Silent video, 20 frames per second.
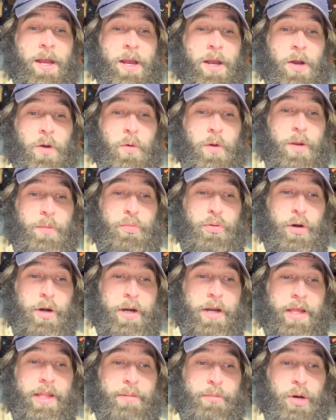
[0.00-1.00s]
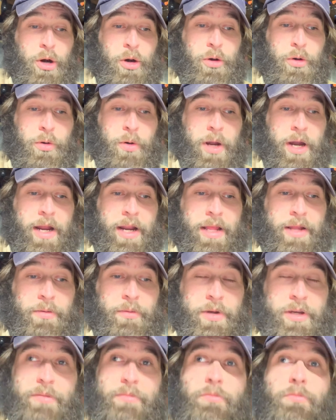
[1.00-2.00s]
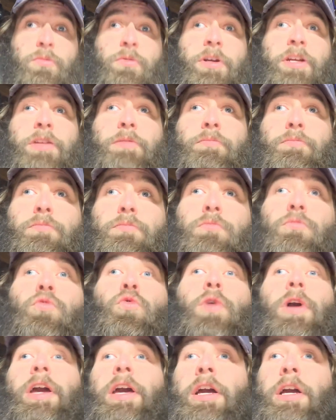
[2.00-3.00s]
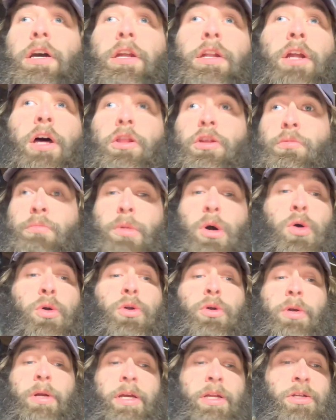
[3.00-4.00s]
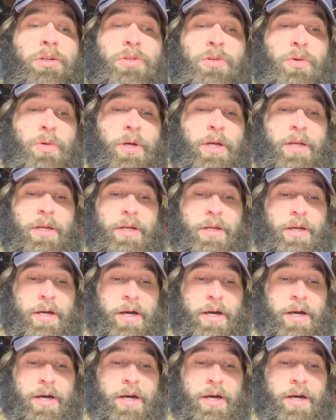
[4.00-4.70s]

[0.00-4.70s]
we put another motor on it. We rig another motor into it.